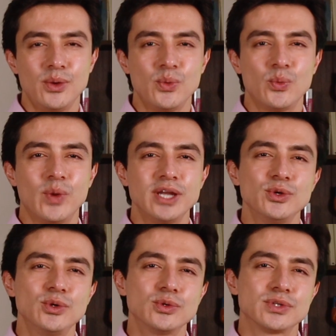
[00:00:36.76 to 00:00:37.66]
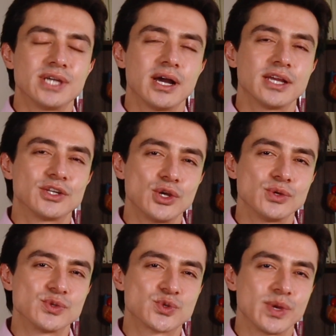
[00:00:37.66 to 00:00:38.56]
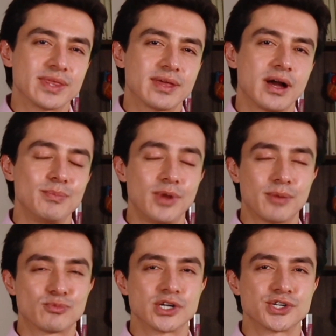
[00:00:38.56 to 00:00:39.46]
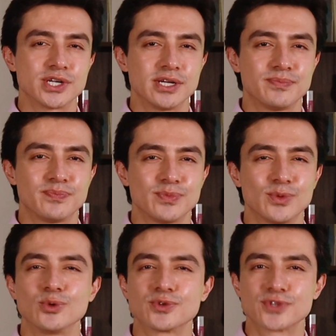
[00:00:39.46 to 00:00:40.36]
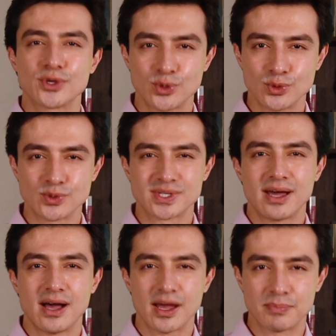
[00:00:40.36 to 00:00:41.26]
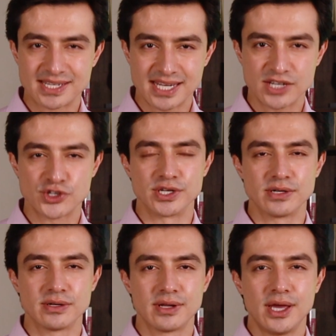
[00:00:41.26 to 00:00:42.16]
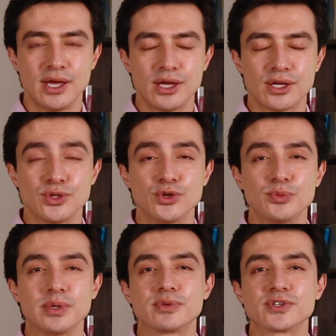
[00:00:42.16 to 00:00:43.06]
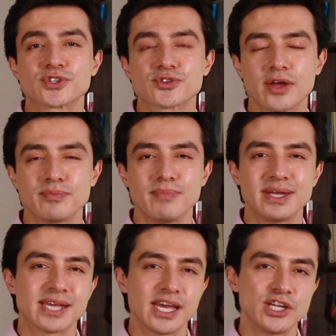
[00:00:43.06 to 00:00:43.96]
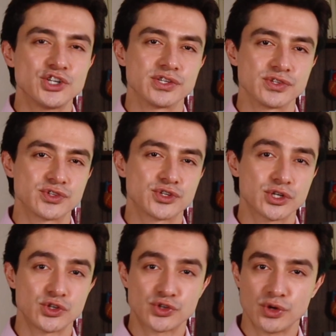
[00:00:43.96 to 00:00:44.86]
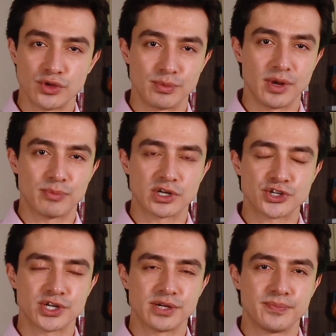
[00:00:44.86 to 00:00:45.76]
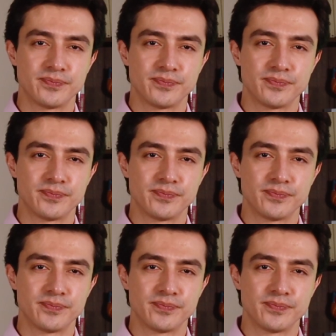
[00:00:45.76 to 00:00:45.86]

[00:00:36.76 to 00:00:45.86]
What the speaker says: When you're diagnosed with high blood pressure, also called hypertension, you'll be prescribed medications to control your blood pressure.